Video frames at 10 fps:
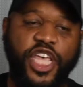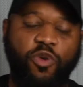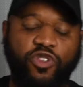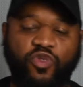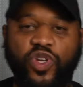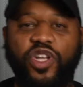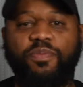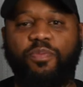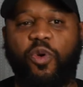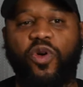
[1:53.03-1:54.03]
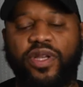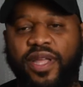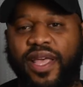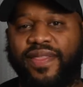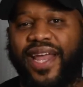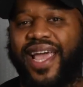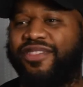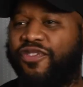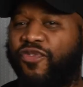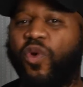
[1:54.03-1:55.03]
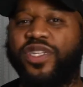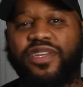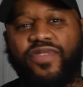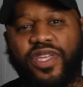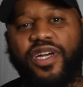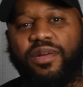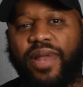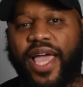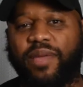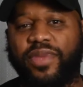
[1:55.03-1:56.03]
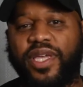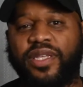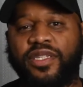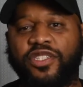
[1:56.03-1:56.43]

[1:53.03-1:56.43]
it was real important that I got the voice of the young Black men